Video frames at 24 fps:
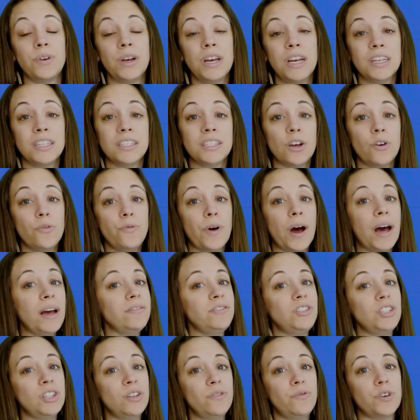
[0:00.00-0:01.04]
So 5
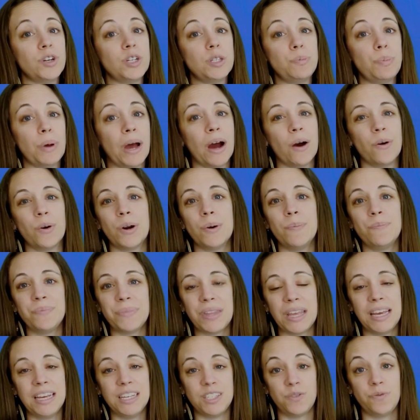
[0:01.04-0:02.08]
to the first power
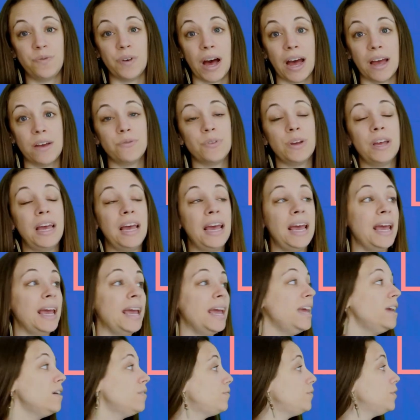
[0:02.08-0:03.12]
is 5.
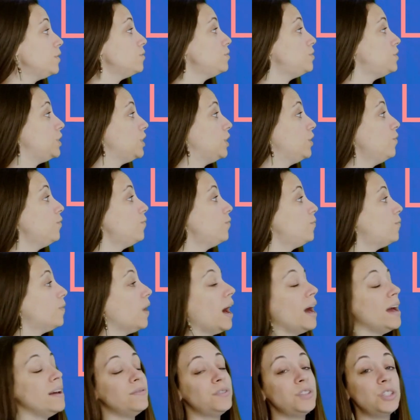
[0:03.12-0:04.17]
If you do
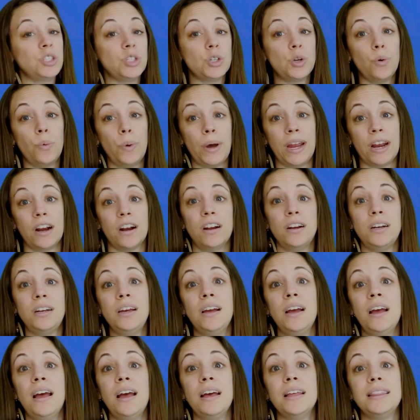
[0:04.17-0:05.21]
5 squared,
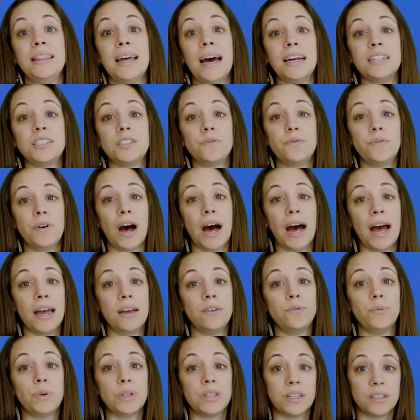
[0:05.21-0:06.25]
that's 5
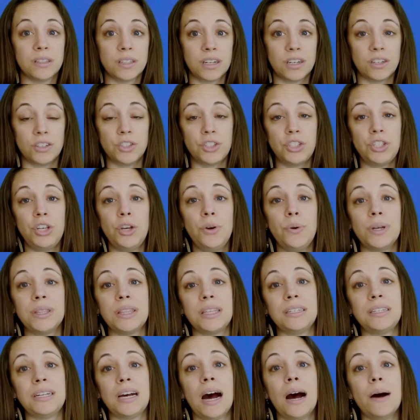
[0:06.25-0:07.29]
with a little 2 at the
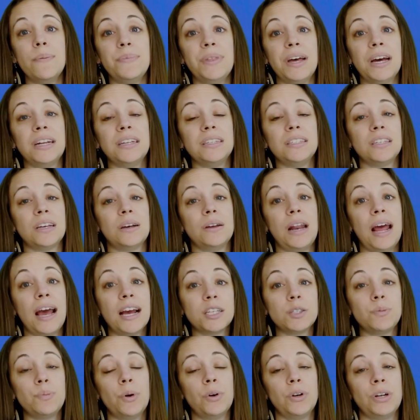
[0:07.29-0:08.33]
top. That is an
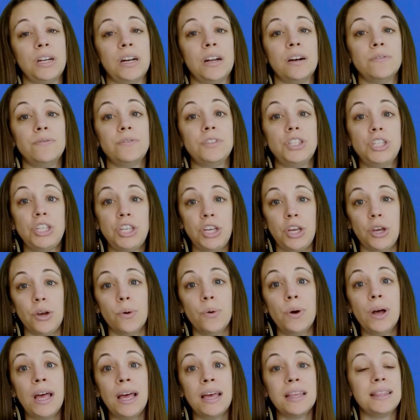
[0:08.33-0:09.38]
exponent of 2.
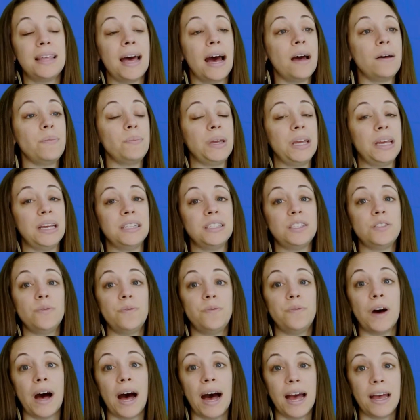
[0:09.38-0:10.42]
That means
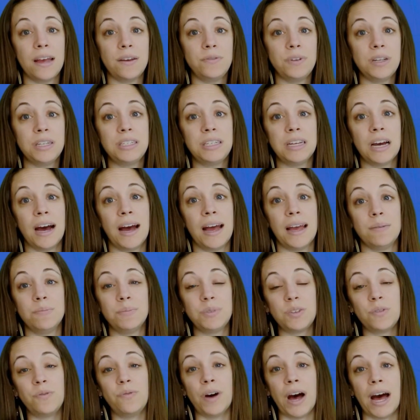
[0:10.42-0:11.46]
5 times
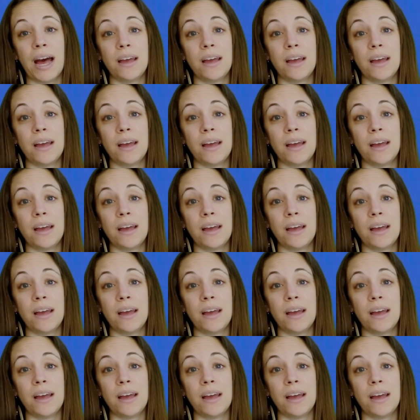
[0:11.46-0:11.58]
5.